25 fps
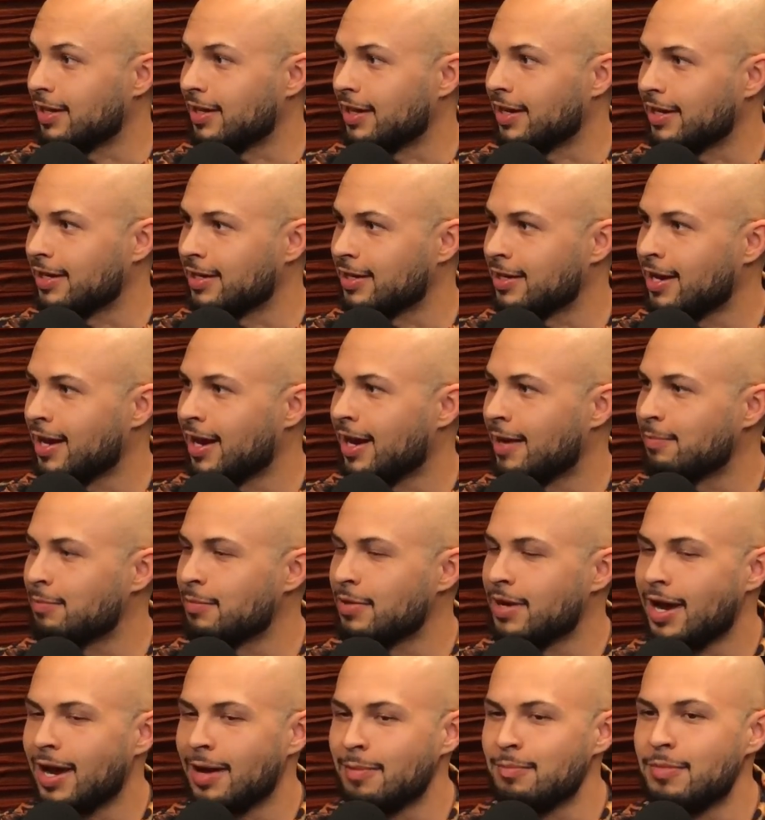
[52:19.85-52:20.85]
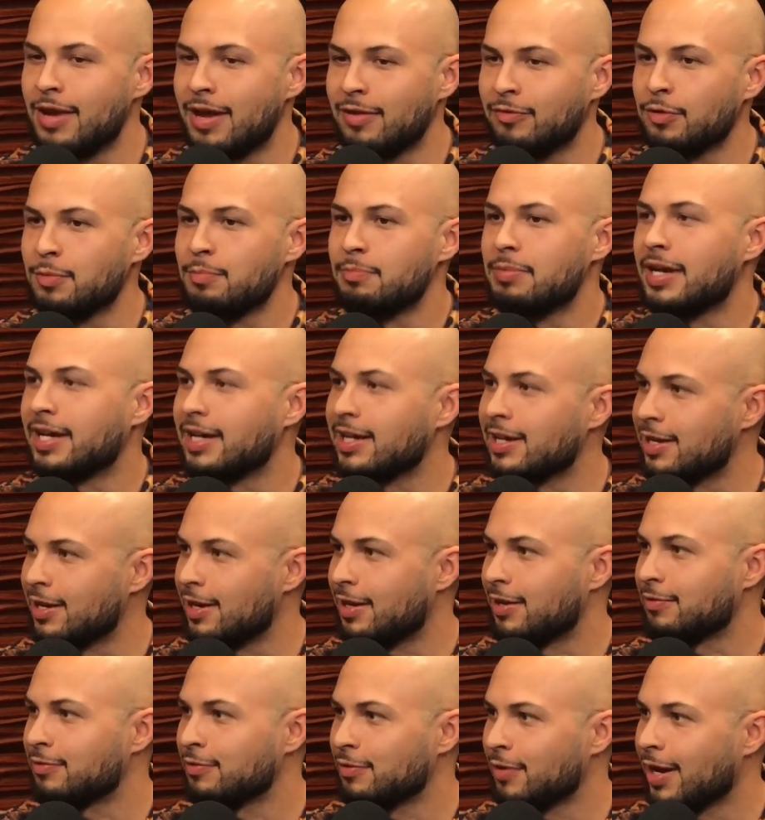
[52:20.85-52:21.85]
Like, I'm never big
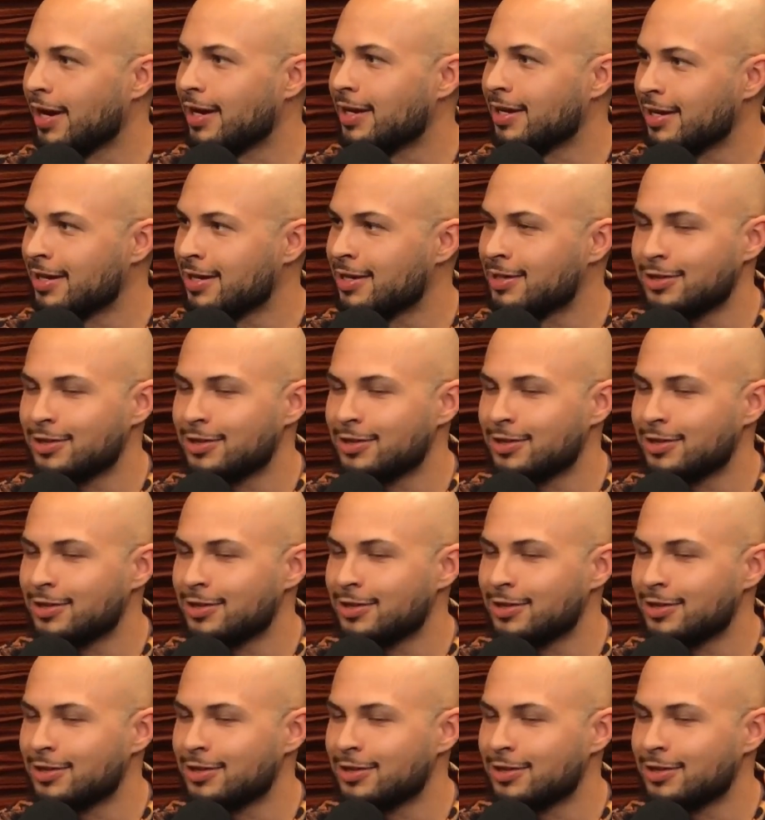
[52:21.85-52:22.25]
enough, right?